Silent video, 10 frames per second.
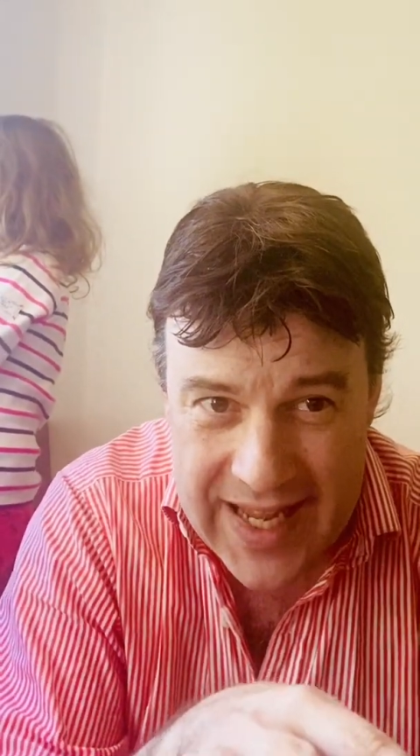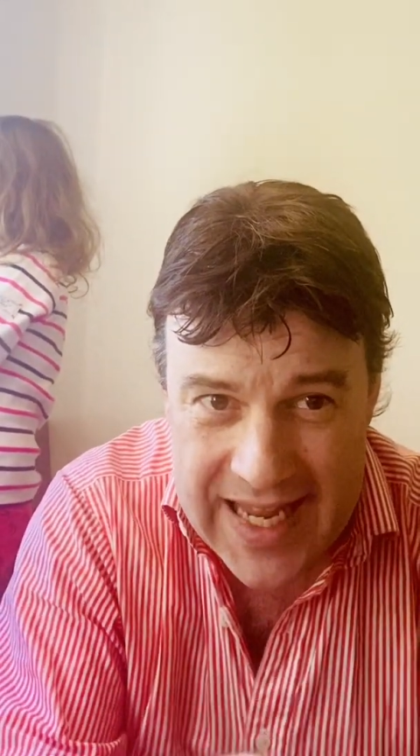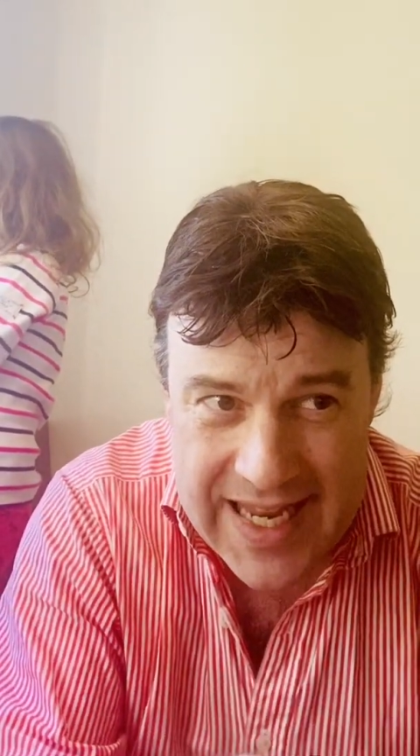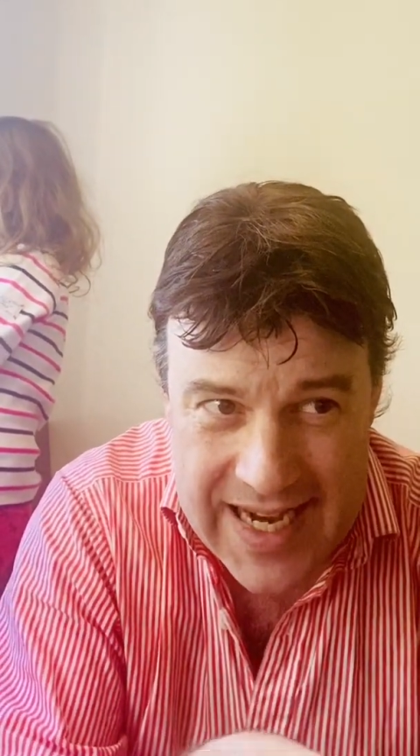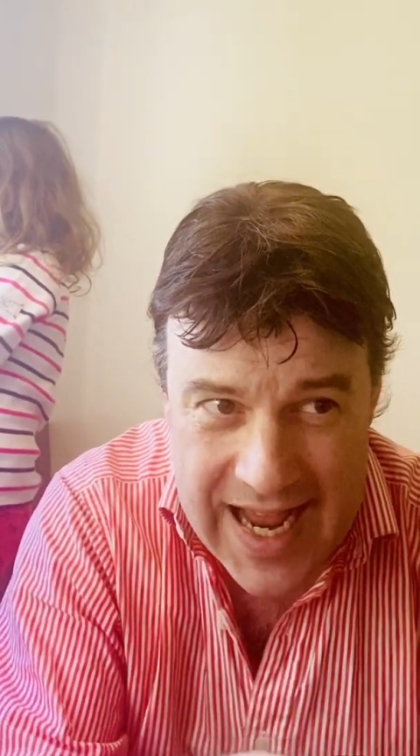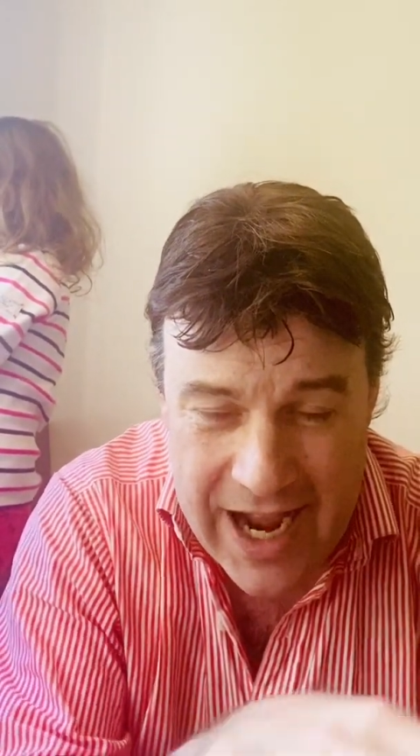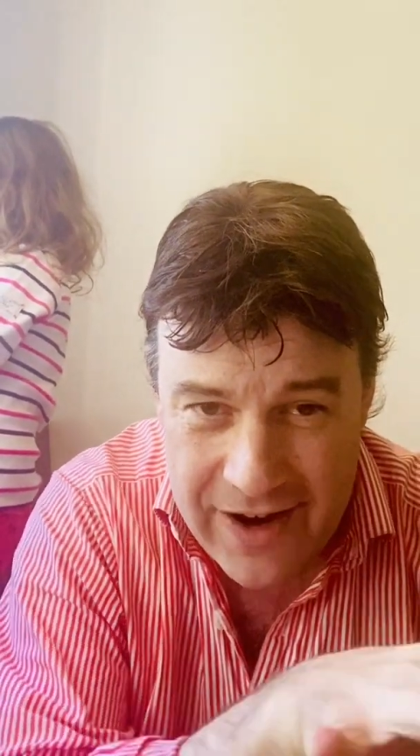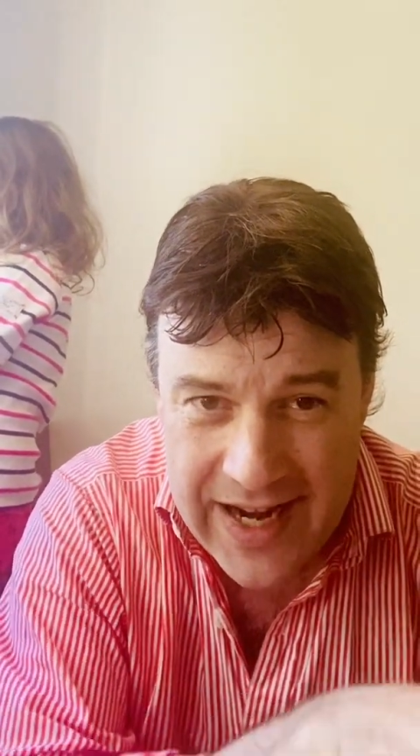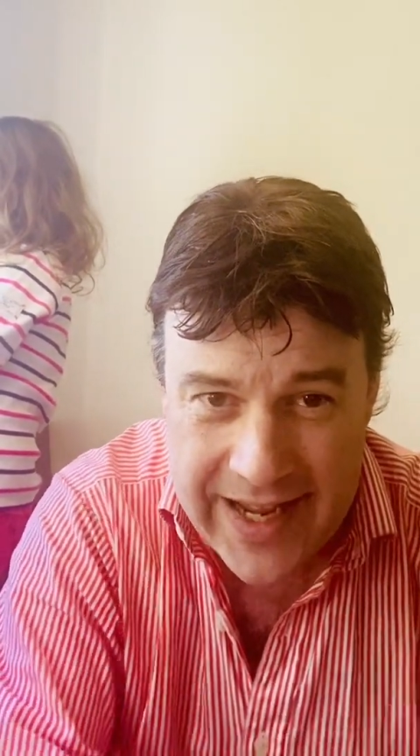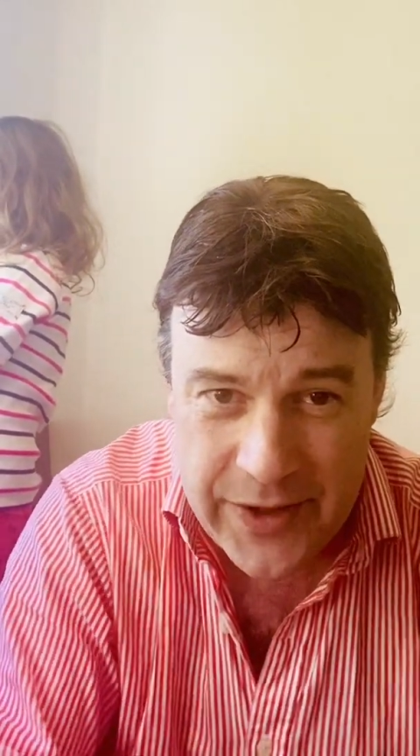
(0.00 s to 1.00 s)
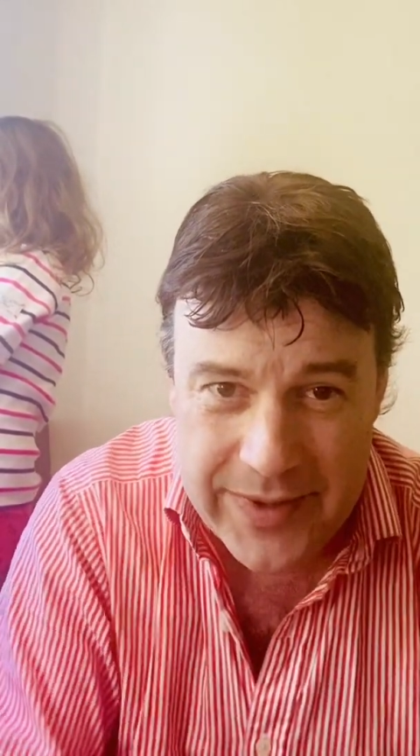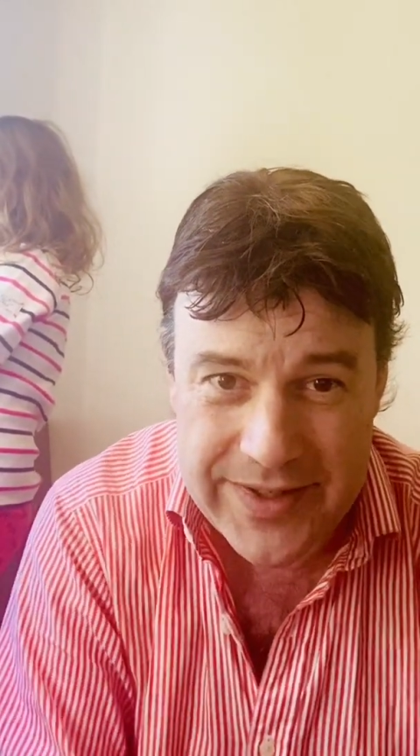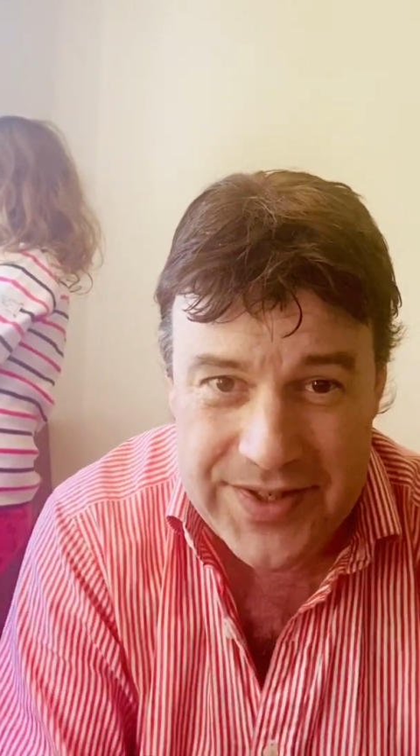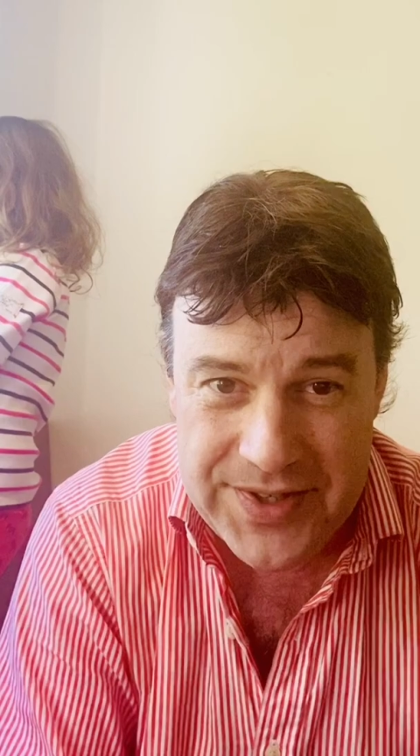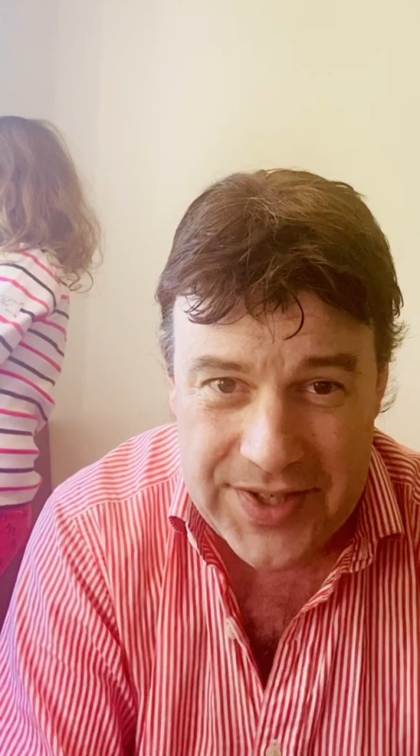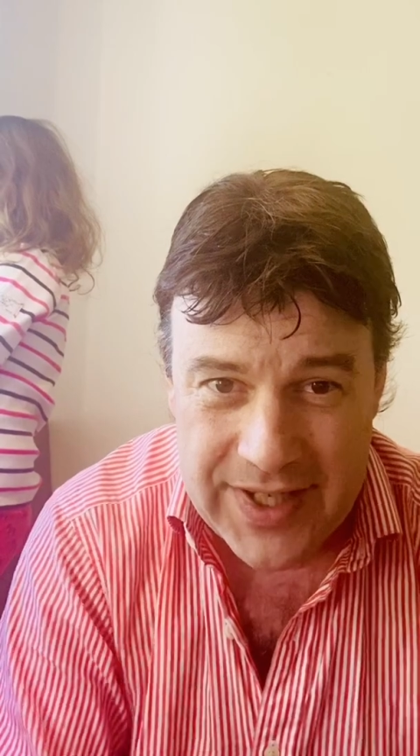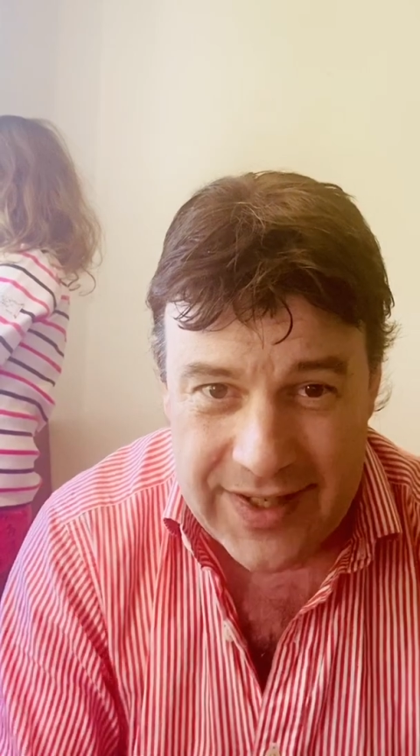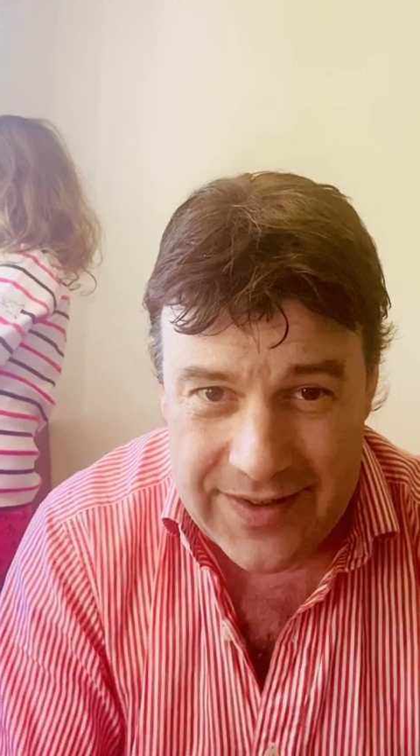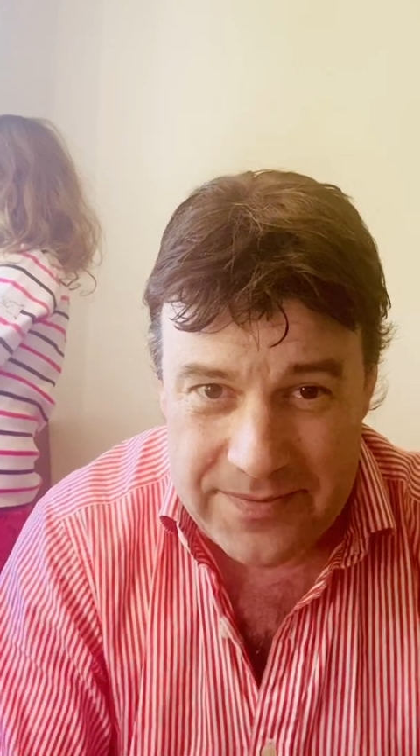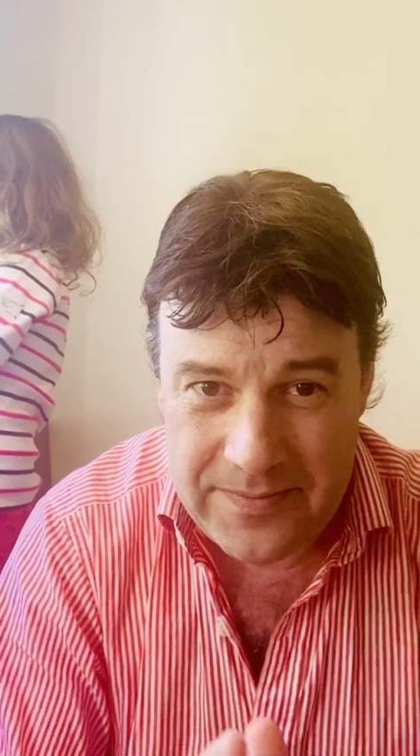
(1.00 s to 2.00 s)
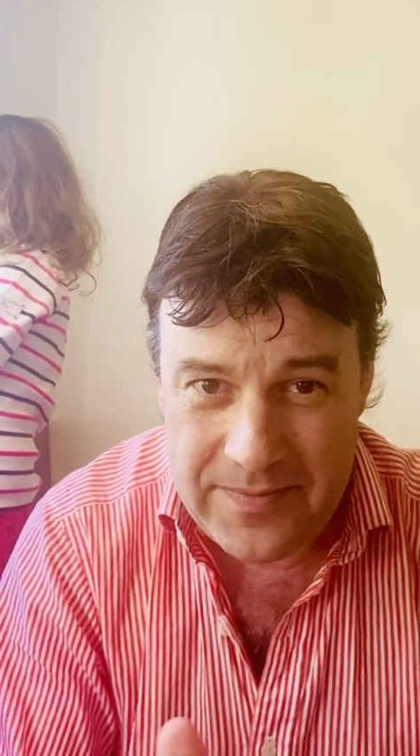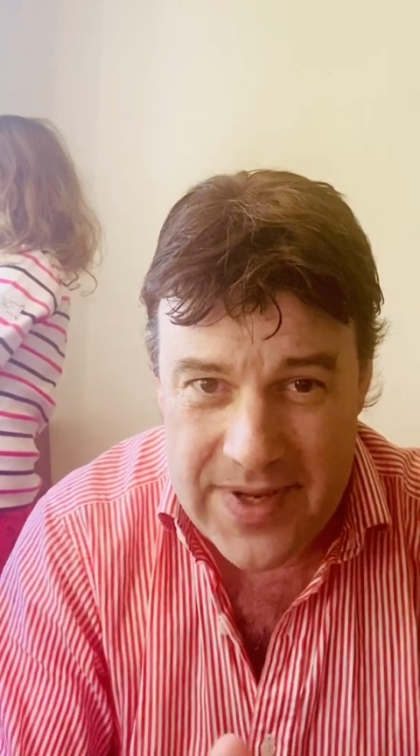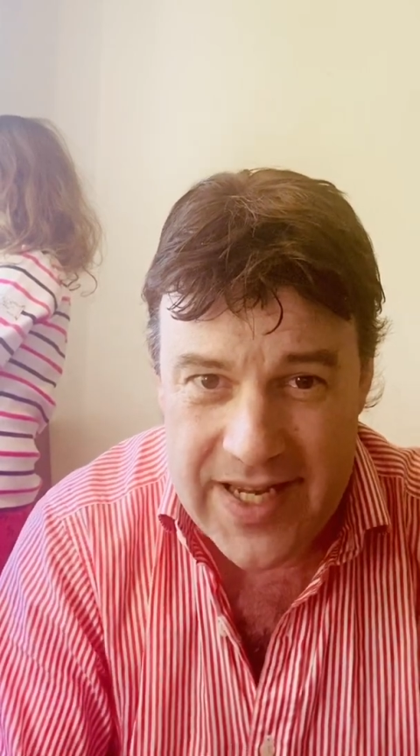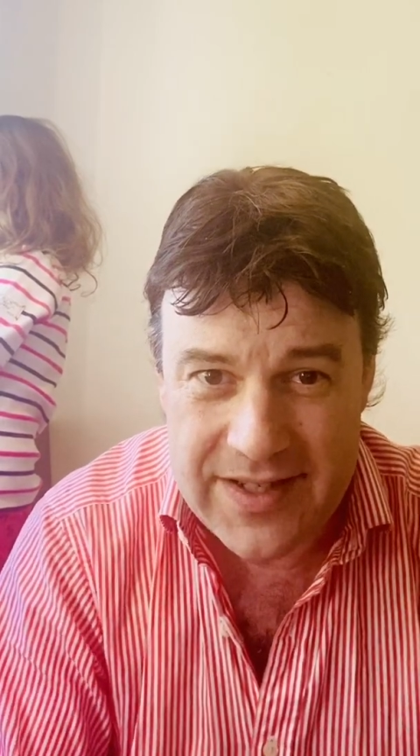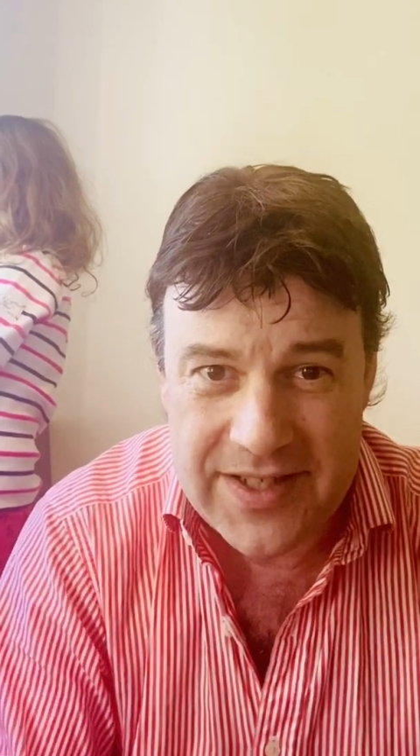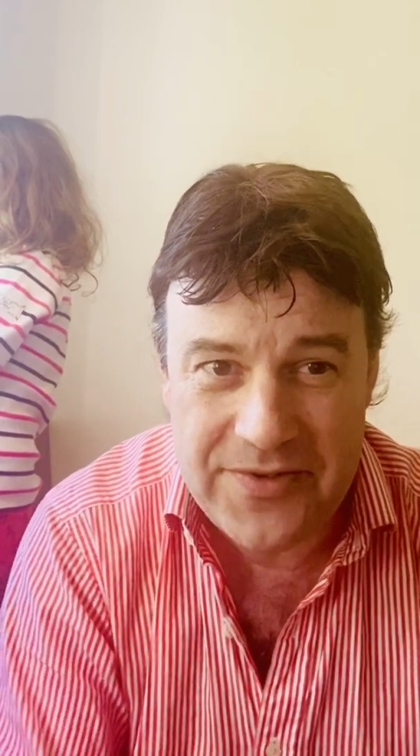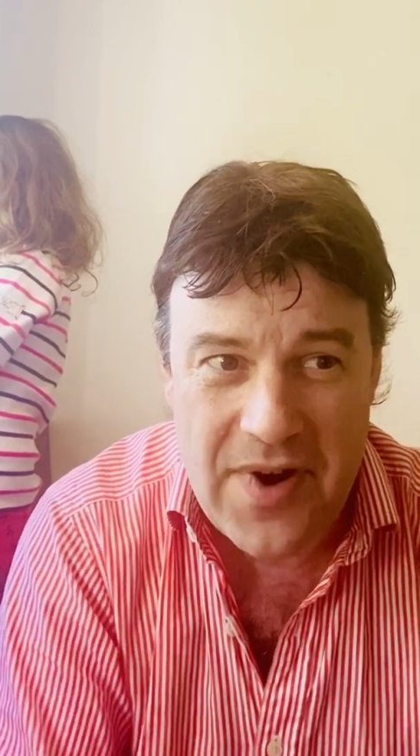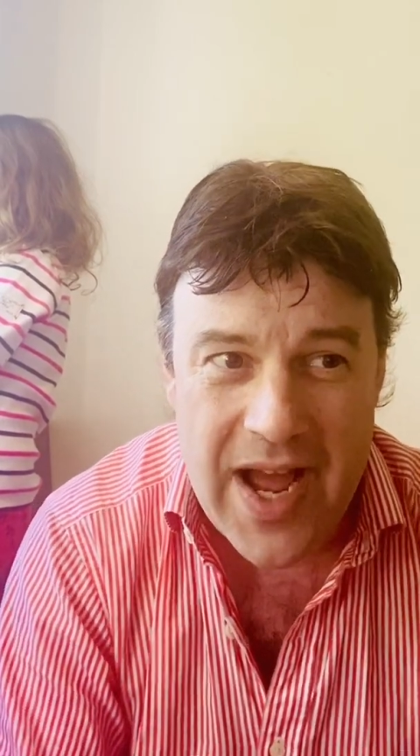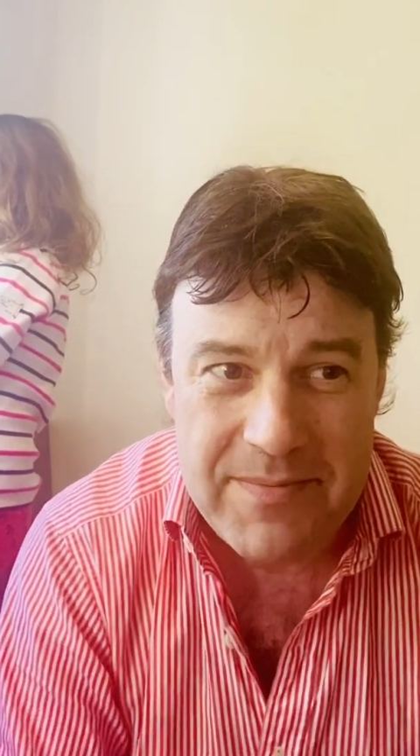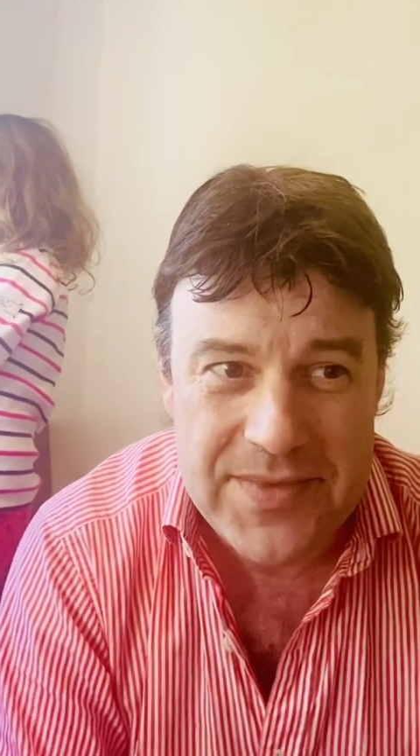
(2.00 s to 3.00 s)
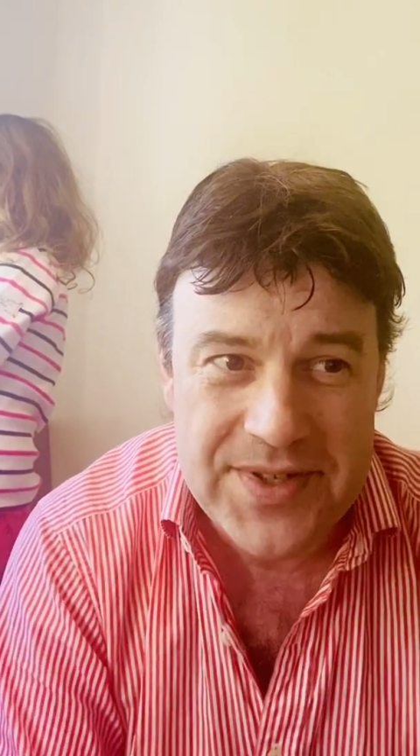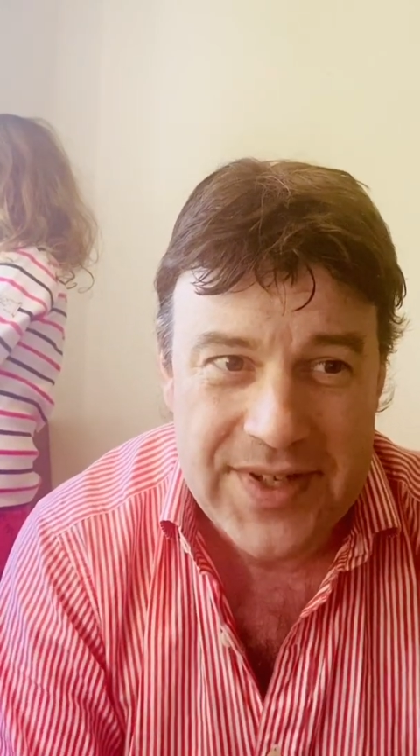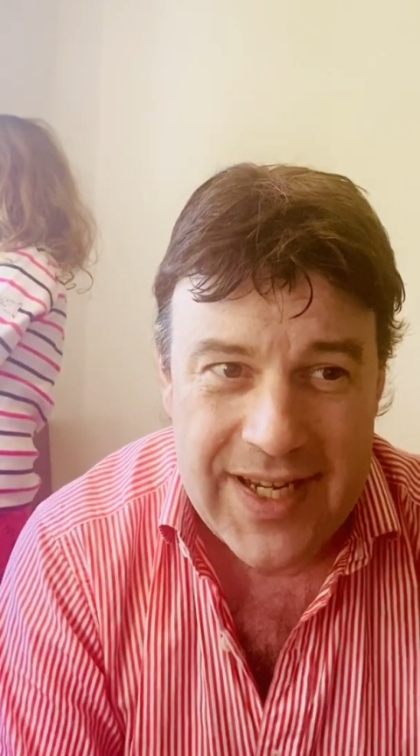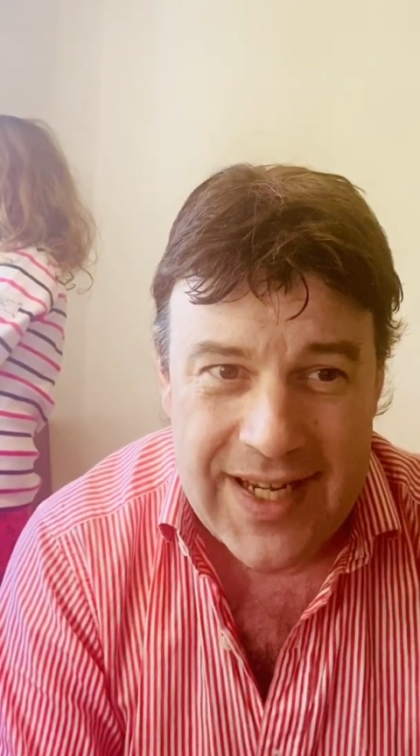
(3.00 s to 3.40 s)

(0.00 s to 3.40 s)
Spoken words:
in our language hidden in rhymes.